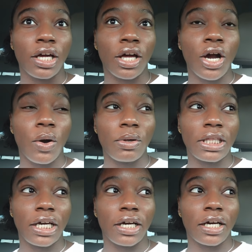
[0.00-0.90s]
go in
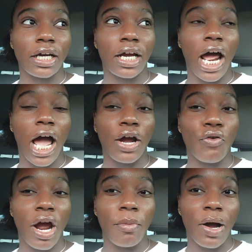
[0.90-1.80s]
there, I
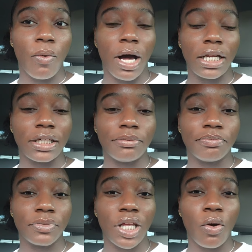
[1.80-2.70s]
grab my wallet,
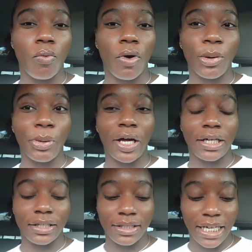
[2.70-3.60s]
walk
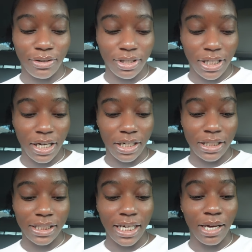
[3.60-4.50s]
back
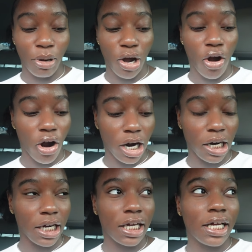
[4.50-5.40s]
downstairs, get in my
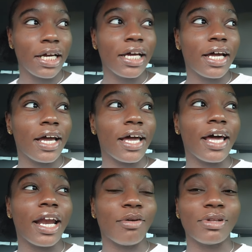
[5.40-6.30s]
car,
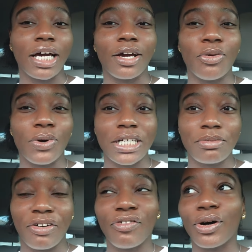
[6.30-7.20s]
and I'm like, where's
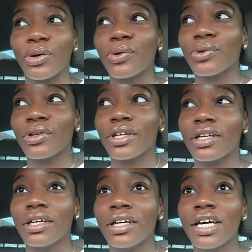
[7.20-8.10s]
my phone?
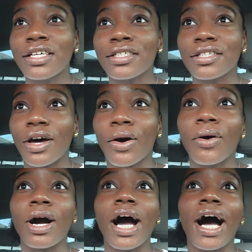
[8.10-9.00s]

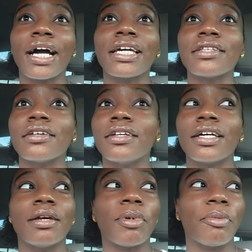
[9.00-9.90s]
So I get to
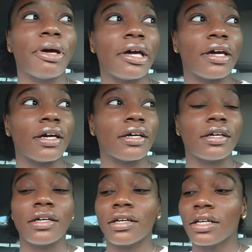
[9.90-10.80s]
looking in my bag,
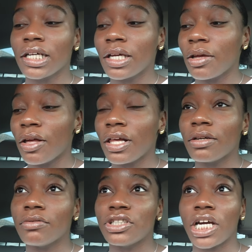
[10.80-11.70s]

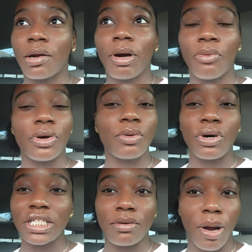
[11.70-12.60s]
checking my, it
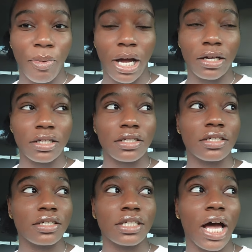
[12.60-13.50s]
wasn't in my pockets
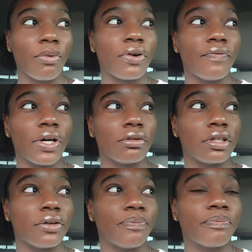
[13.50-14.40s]
because I would have felt
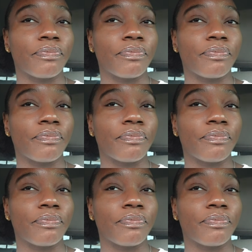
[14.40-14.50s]
it.